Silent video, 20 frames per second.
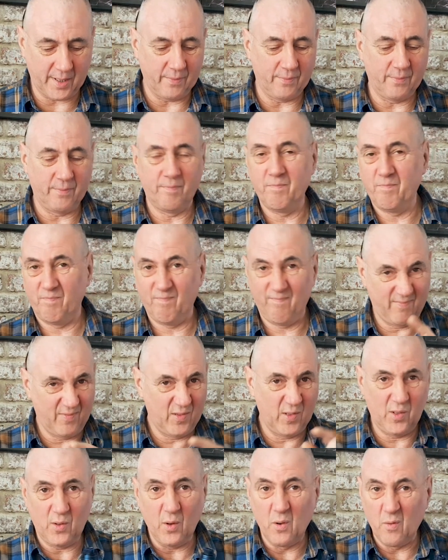I've
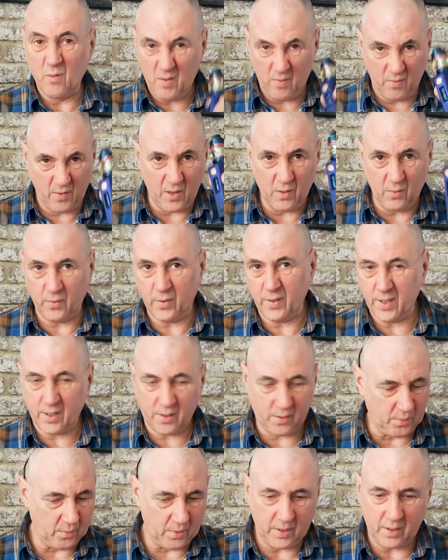done a review for this,
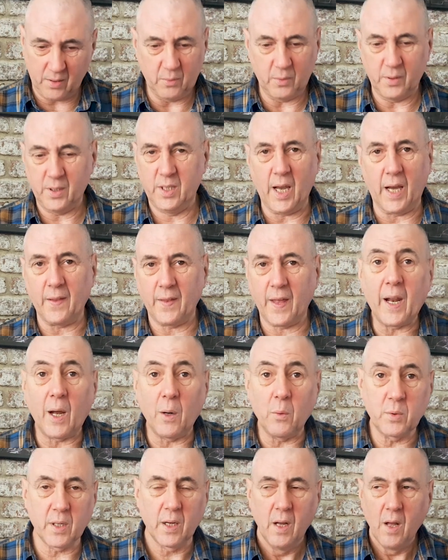so you can go and check that
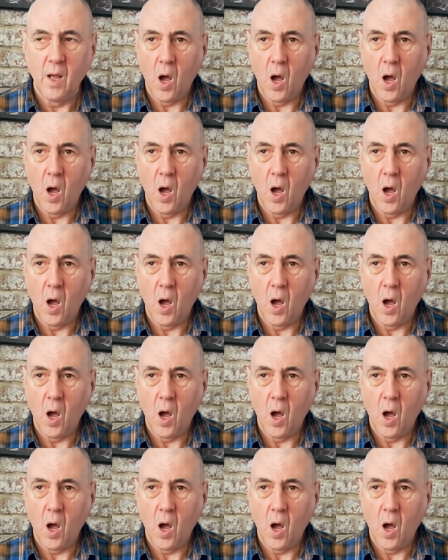out